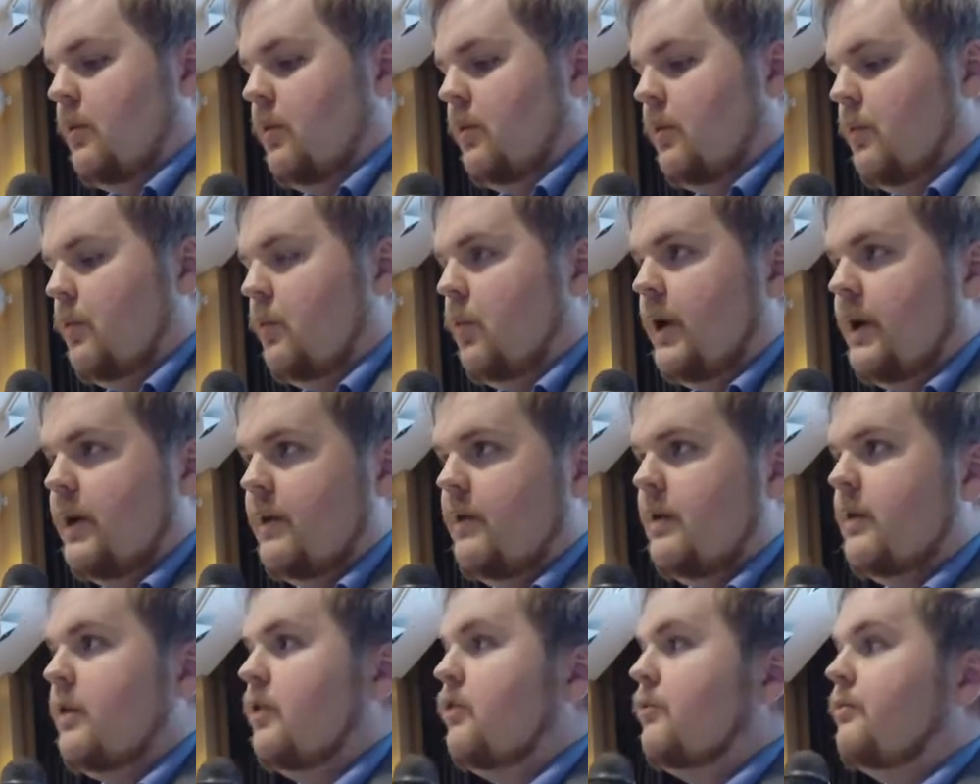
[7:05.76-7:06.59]

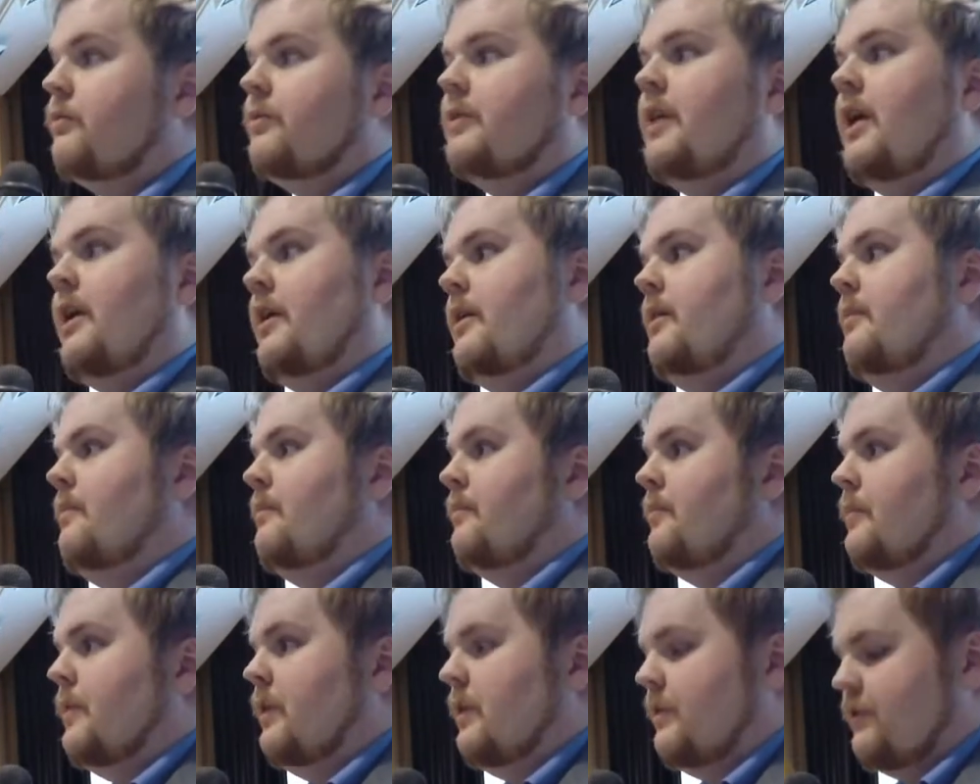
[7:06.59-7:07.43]
what you've done
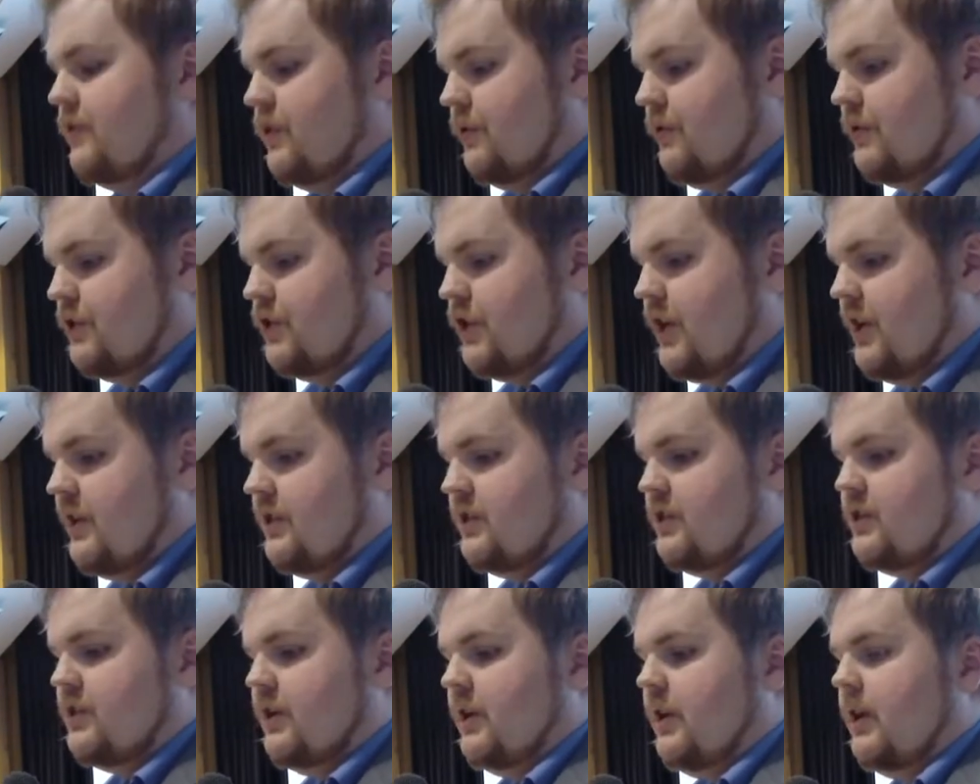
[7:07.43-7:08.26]
is you've
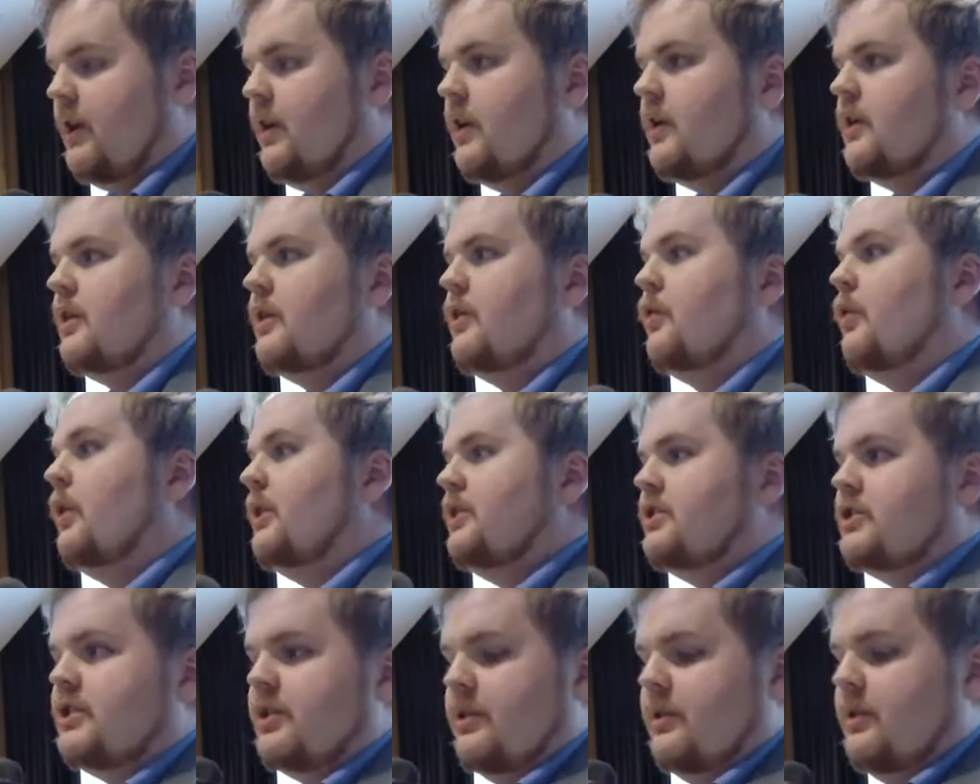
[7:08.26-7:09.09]
changed the
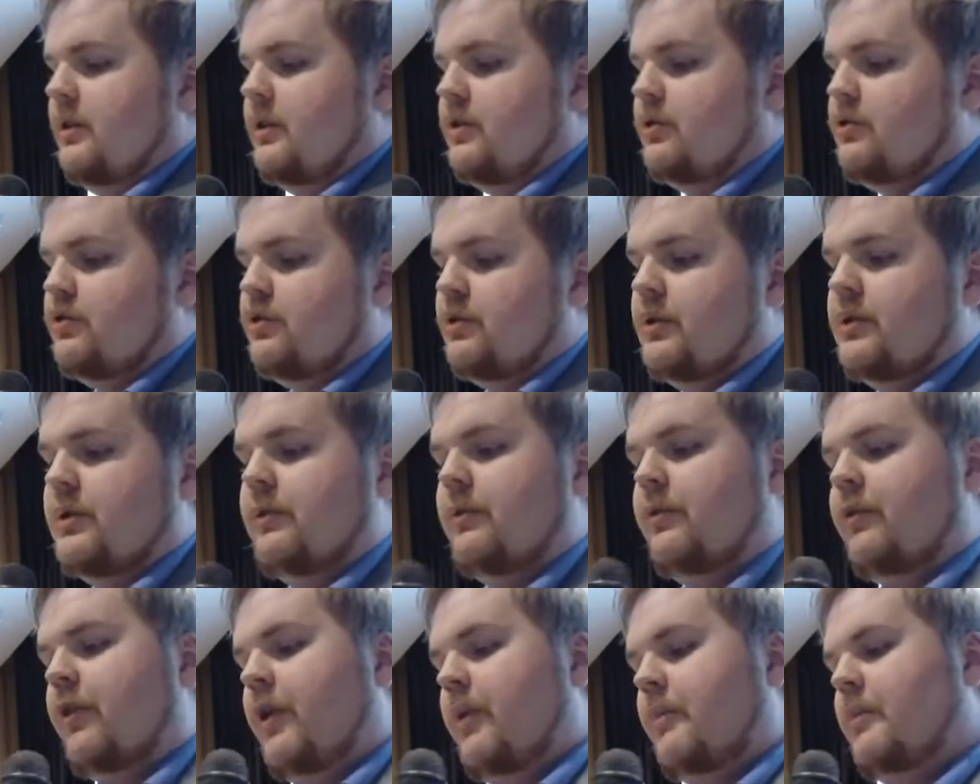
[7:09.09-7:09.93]
question
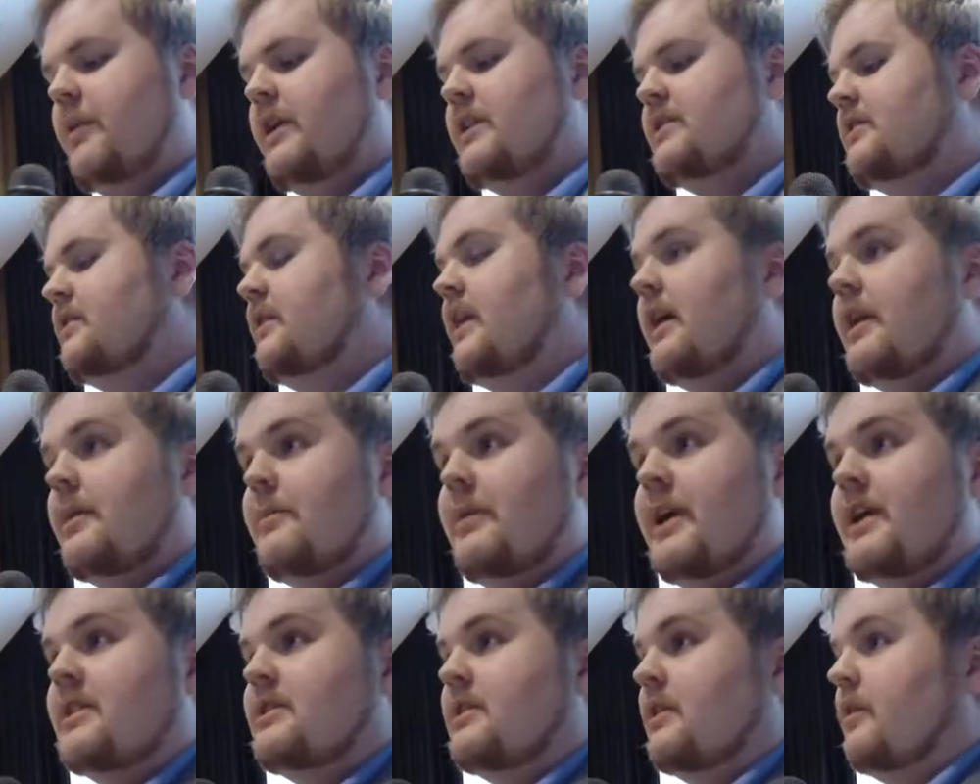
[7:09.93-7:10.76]
from is the
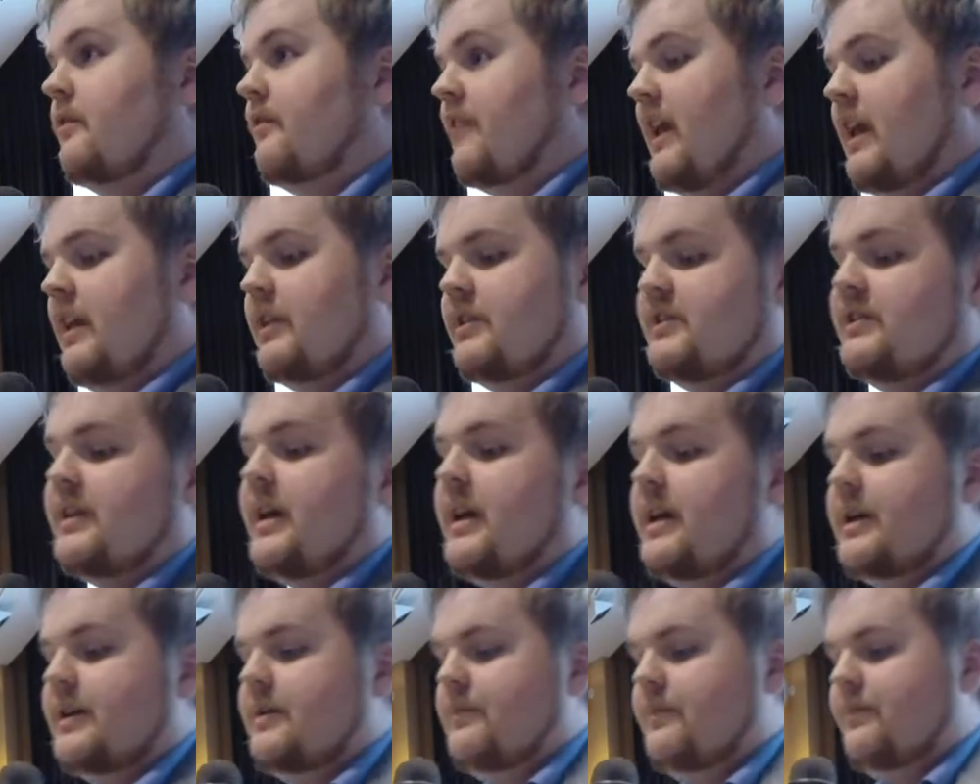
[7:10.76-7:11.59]
database in a valid
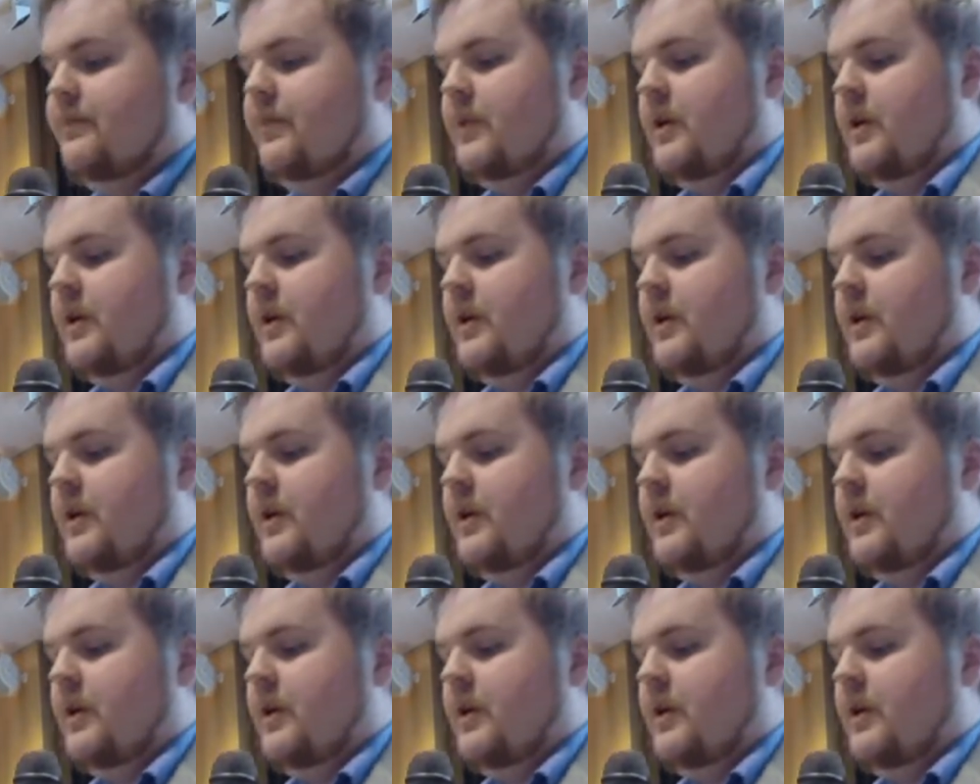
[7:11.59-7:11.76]
state